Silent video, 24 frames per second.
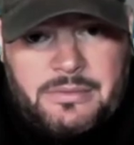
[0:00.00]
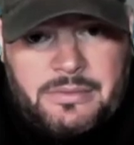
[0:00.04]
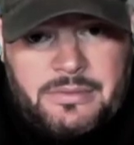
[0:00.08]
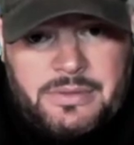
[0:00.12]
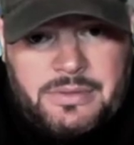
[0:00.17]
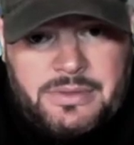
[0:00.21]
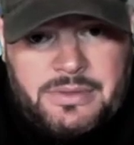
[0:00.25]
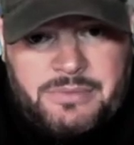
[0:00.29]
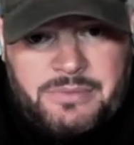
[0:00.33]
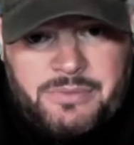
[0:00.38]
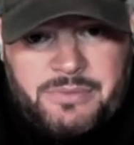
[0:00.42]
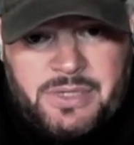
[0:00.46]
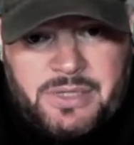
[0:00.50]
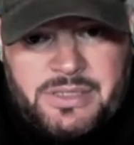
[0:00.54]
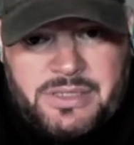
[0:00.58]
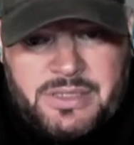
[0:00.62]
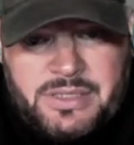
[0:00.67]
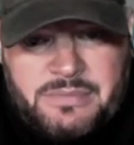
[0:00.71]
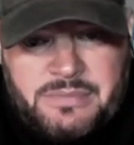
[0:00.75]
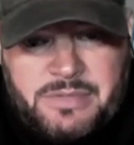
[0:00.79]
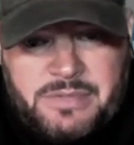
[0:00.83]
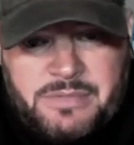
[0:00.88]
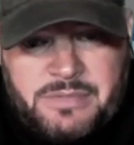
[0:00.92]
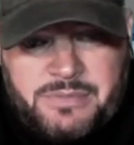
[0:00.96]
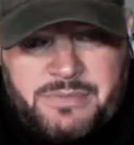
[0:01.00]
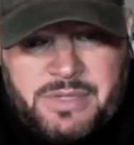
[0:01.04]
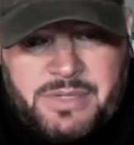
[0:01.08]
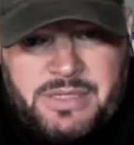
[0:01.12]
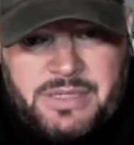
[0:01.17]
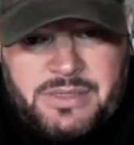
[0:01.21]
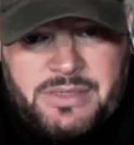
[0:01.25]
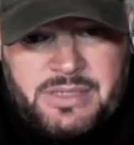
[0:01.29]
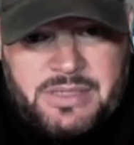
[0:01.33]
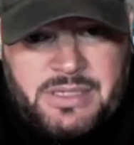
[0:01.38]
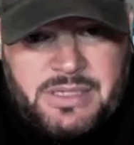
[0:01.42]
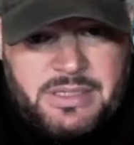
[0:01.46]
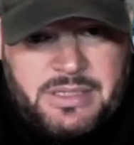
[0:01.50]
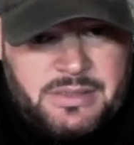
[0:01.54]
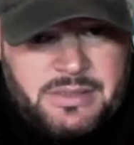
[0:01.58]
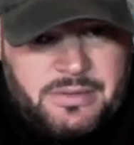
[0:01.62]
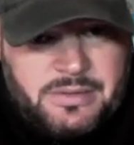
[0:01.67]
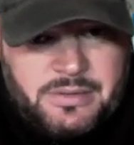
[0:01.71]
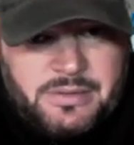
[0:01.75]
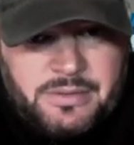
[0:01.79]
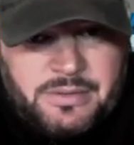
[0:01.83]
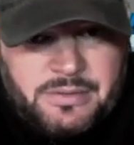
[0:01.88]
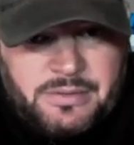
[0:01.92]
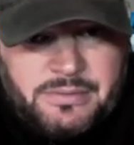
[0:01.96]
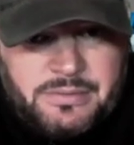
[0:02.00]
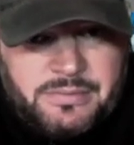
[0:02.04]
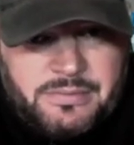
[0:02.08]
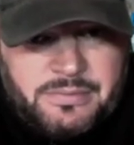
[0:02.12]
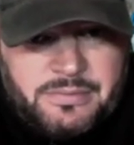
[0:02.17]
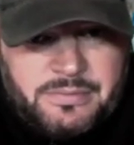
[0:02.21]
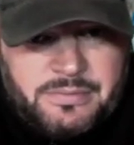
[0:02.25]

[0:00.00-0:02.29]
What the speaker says: is it project by project or